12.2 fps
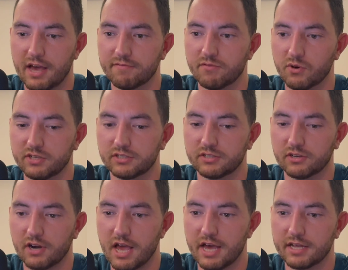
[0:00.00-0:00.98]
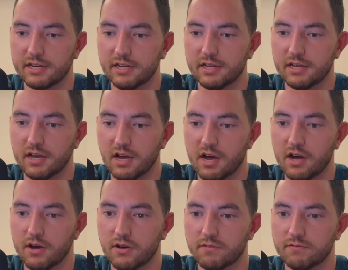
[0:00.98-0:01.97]
voice in your head
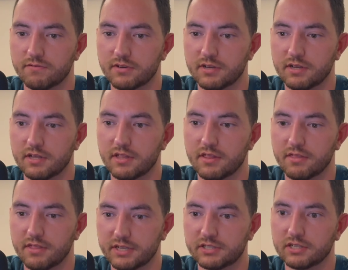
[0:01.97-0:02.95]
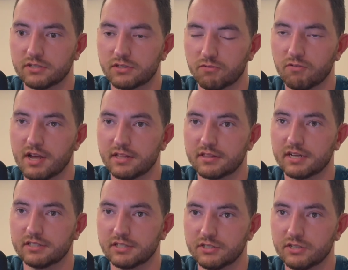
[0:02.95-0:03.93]
of this is the right thing
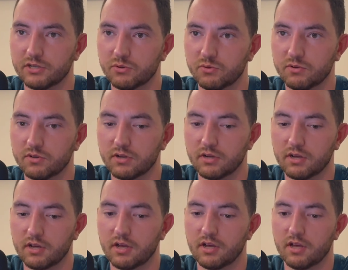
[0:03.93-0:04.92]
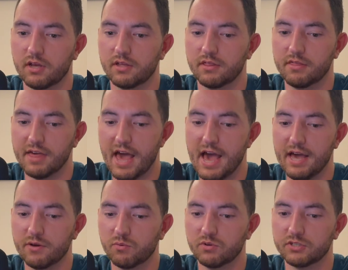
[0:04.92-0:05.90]
to do, that
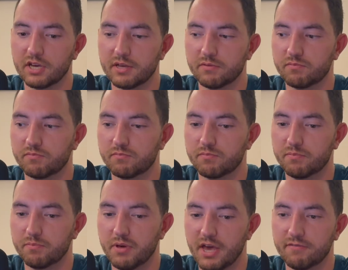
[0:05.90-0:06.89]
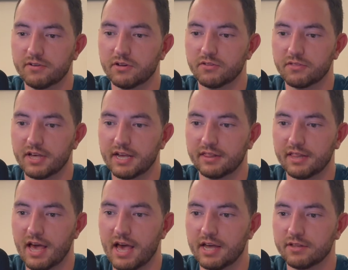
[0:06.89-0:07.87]
was a pivotal thing
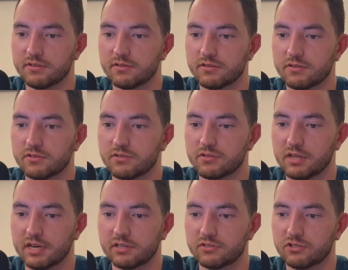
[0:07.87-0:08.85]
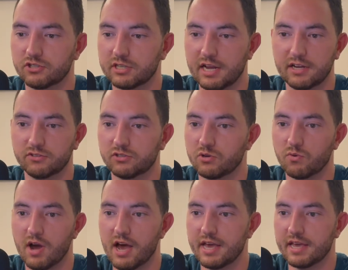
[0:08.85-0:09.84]
that like changed who
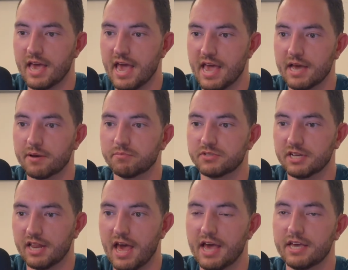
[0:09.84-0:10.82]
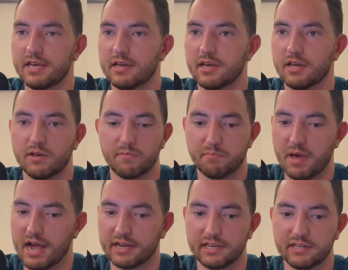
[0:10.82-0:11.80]
I am today
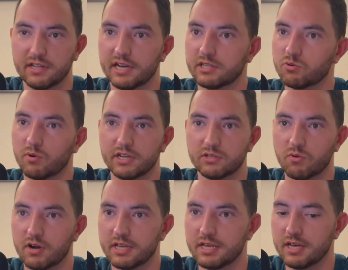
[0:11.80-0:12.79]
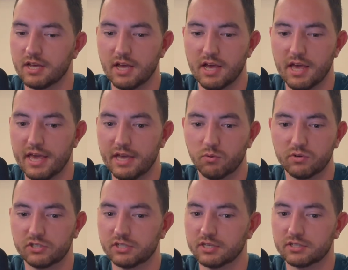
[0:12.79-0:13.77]
back in like 2020. It was
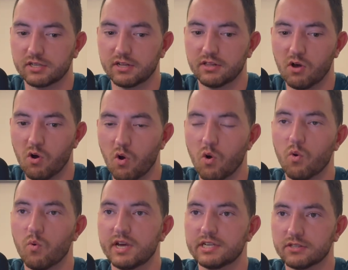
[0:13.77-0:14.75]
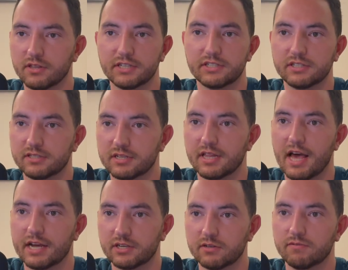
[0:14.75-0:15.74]
just always listen to
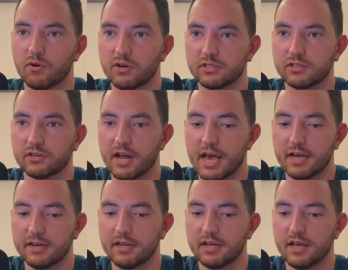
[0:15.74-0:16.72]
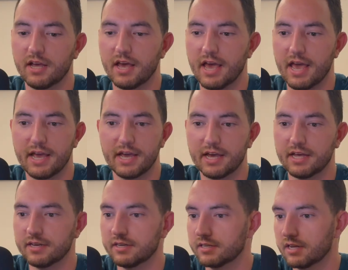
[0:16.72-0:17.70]
that good voice in your head,
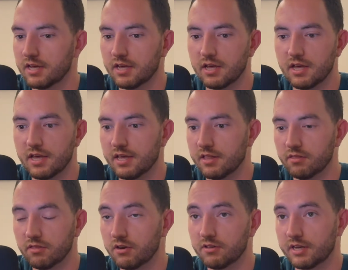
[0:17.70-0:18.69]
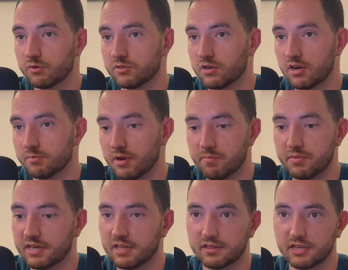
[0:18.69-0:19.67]
and literally, like we talked about,
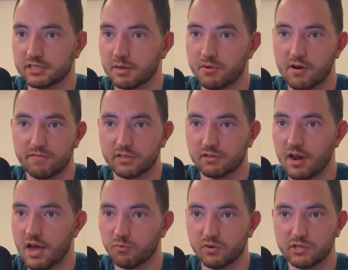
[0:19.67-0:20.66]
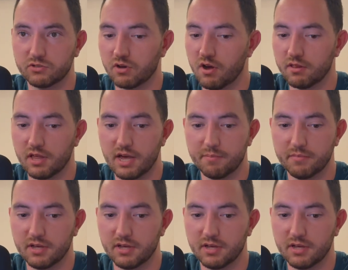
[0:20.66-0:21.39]
picking things up off the ground when you saw them,